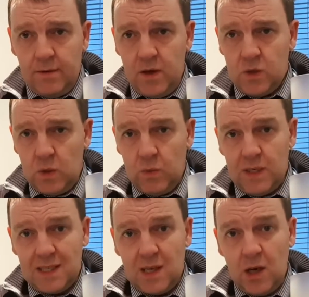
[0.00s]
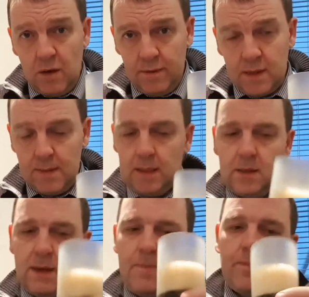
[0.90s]
first one, which has a coffee smell
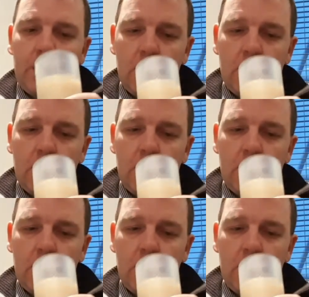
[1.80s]
to it.